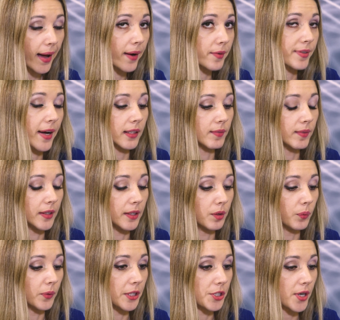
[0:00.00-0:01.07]
effectively,
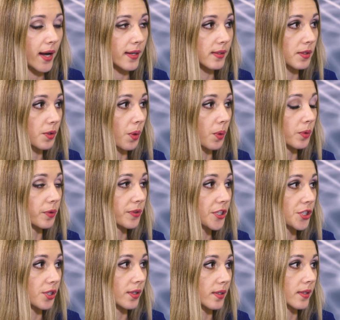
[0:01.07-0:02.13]
each has its own
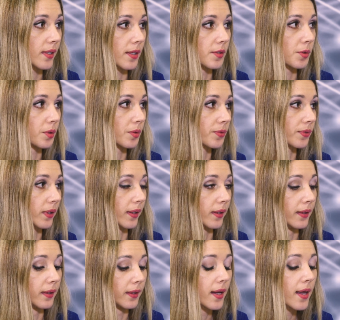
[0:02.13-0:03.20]
features and sort of
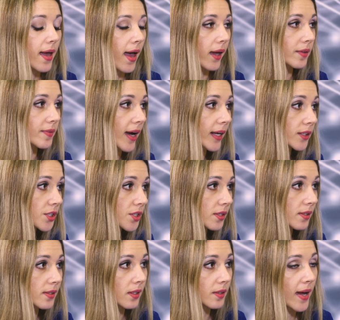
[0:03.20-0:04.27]
advantages,
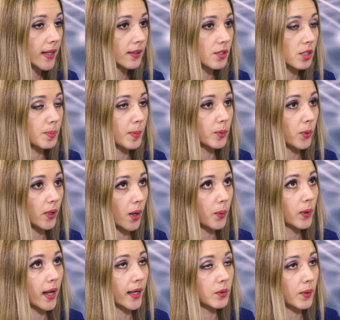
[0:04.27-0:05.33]
disadvantages. But what I
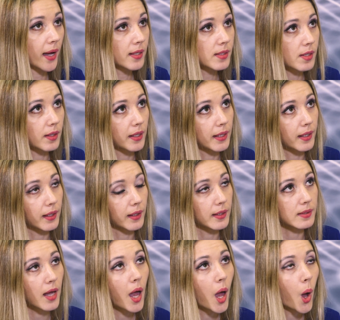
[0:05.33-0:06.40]
would like to answer here
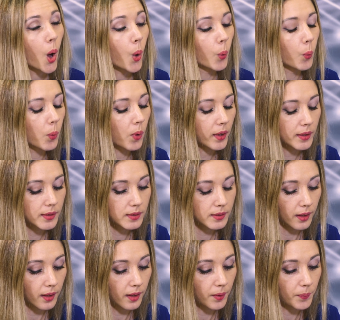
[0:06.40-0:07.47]
is what it
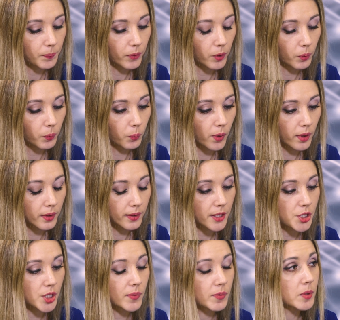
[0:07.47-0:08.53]

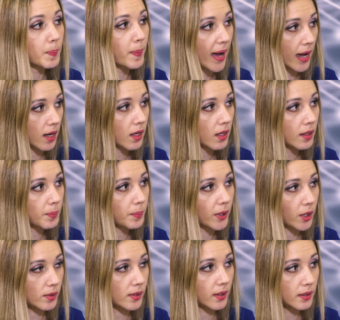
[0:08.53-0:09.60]
achieves better,
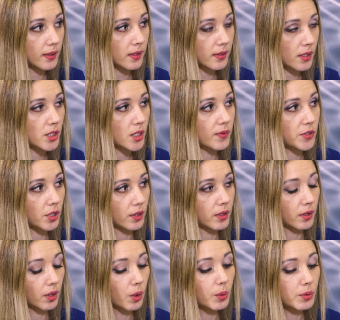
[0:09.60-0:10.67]
because it does achieve
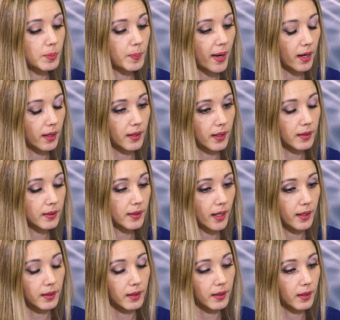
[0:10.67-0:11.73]
certain goals better than
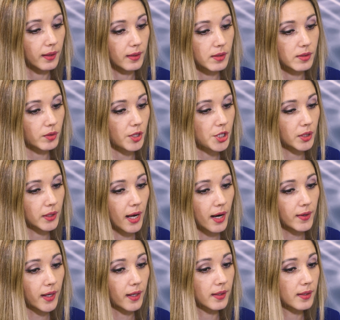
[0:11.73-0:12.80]

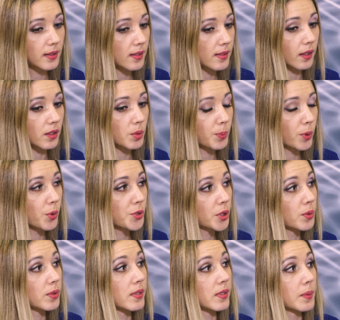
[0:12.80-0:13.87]
discretionary, and it is exposure
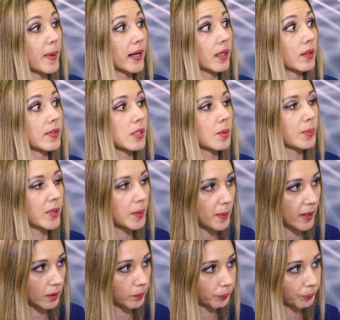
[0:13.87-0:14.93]
to systematic risk
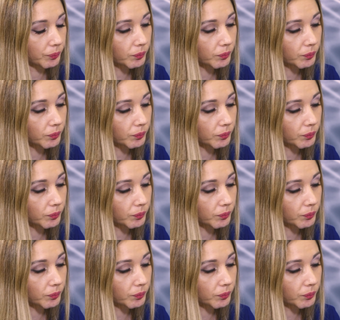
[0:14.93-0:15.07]
premium.